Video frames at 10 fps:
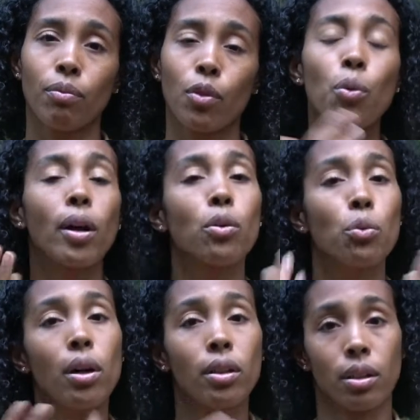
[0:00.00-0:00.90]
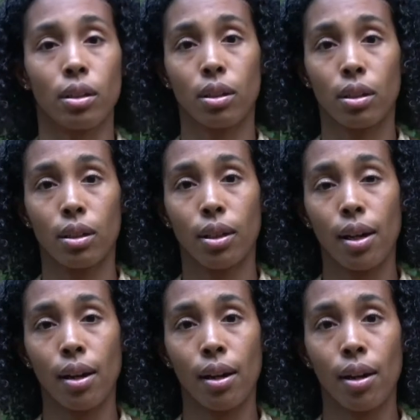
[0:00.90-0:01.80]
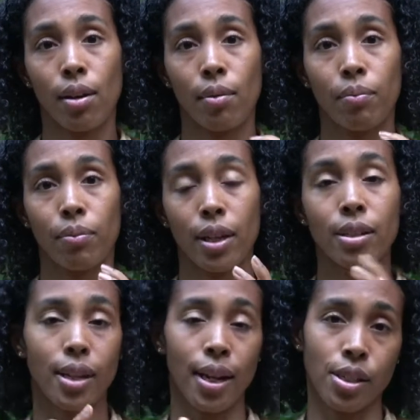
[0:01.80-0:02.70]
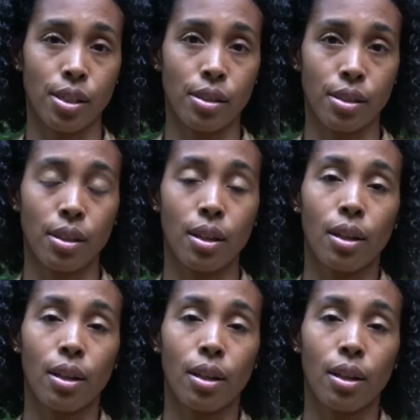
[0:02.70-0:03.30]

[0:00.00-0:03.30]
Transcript: one-on-one interactions.